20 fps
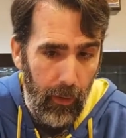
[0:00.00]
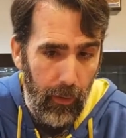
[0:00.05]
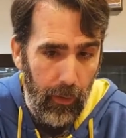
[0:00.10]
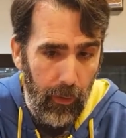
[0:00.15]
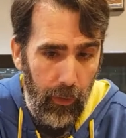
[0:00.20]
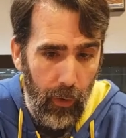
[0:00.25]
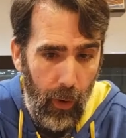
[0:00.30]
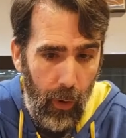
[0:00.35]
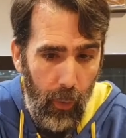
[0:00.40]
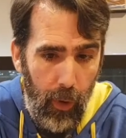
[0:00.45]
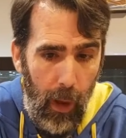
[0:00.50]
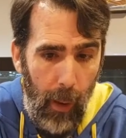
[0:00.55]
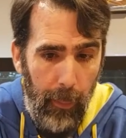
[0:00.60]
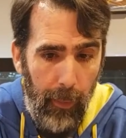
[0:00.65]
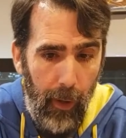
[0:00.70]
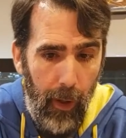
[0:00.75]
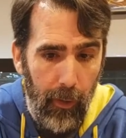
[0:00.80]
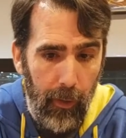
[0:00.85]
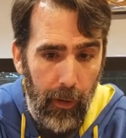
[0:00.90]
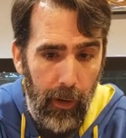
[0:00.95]
So a
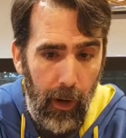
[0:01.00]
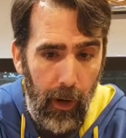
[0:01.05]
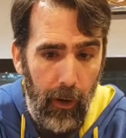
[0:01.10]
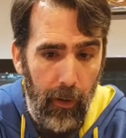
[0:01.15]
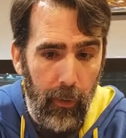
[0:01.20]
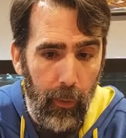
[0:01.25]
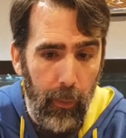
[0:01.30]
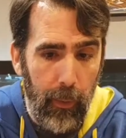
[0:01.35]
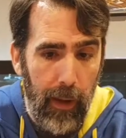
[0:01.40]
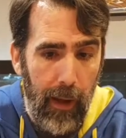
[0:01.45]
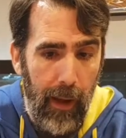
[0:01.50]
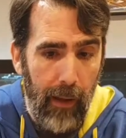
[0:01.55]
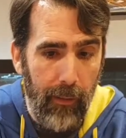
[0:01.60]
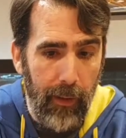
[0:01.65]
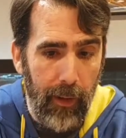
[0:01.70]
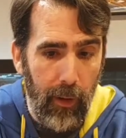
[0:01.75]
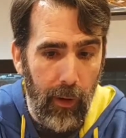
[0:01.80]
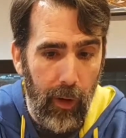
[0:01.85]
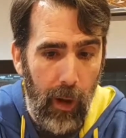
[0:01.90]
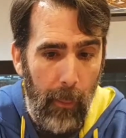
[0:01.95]
couple other cards we have
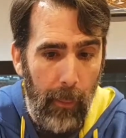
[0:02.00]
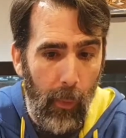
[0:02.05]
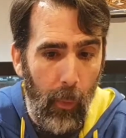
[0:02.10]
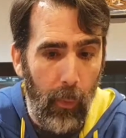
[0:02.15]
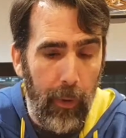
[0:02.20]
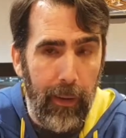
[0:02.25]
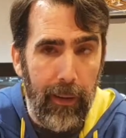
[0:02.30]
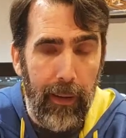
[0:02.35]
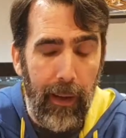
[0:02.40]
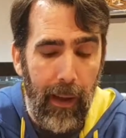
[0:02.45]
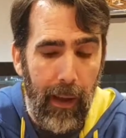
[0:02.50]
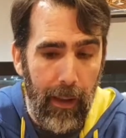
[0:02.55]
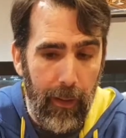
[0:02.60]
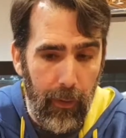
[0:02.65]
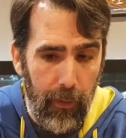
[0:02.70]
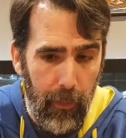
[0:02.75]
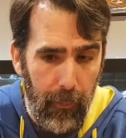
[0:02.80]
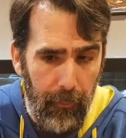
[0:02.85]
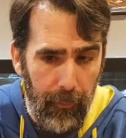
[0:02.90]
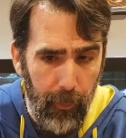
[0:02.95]
in here, a couple win
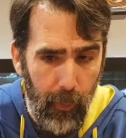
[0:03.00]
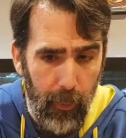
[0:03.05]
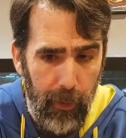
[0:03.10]
cons.